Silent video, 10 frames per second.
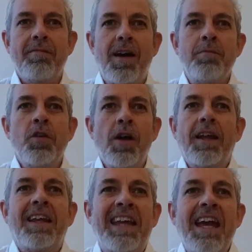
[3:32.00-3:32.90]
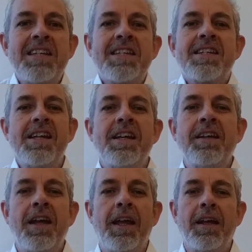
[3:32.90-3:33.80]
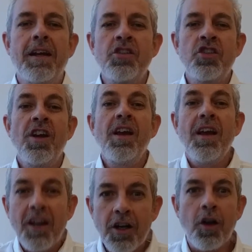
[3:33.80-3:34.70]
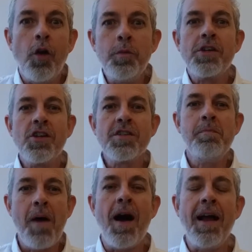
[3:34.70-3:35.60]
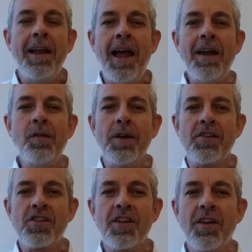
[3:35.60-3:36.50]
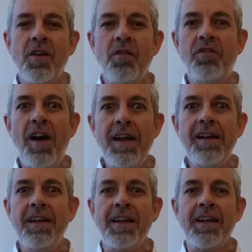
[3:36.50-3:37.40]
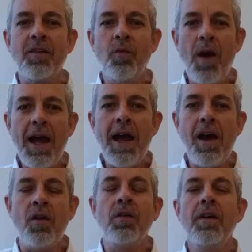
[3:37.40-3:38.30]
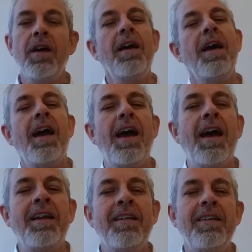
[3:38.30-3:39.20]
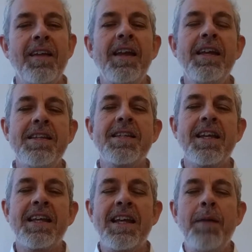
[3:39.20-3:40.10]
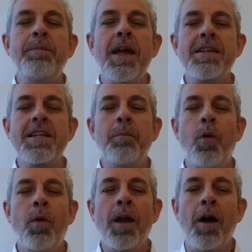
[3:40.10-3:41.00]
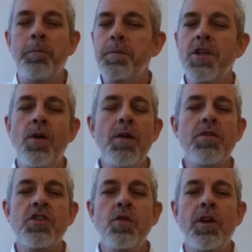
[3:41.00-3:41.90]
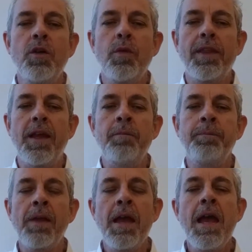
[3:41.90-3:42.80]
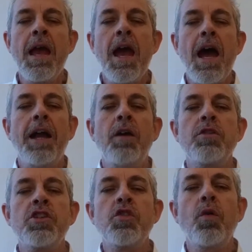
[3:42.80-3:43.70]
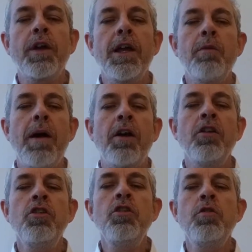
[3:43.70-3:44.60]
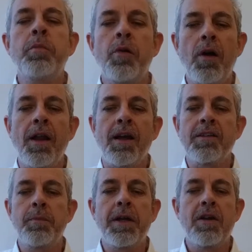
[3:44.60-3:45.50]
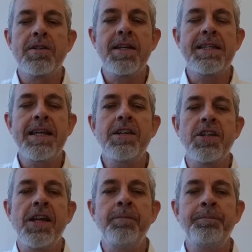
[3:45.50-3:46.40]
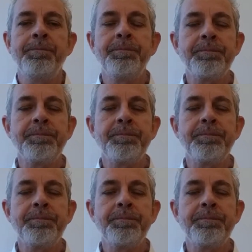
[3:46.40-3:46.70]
I'm not a guest in English. GLOBISH is my language. Finally, wow. And he's kept that support up. So I was talking with him and I was talking about a new product because I said to him,